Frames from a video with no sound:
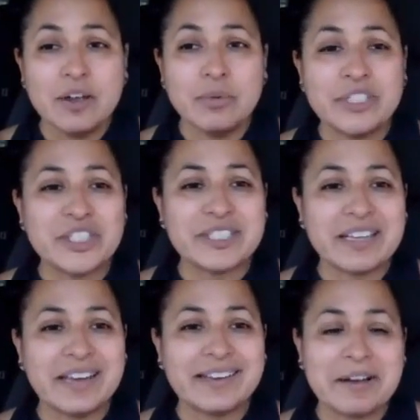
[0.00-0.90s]
which is
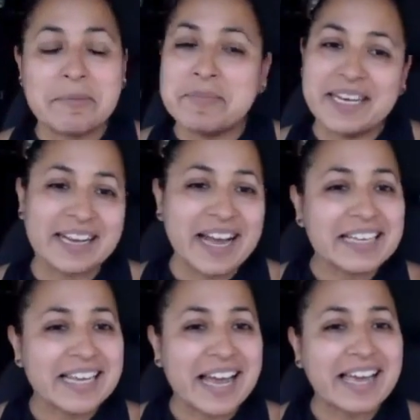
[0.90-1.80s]
like a mini
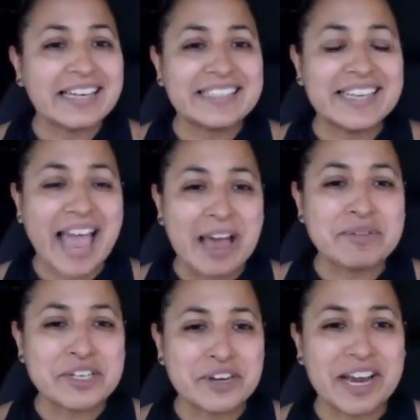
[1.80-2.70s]
Casa, and it's at
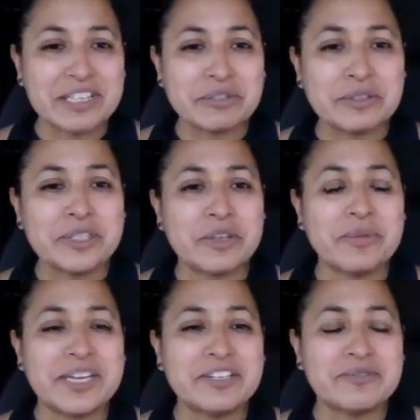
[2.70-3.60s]
Brashear High School so that
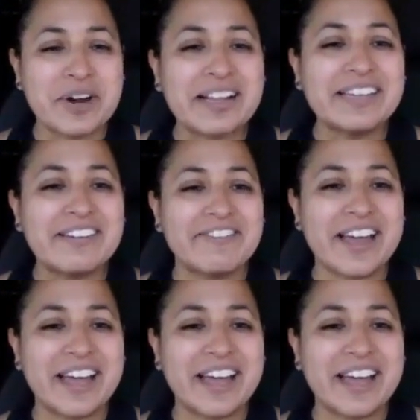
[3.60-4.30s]
we can directly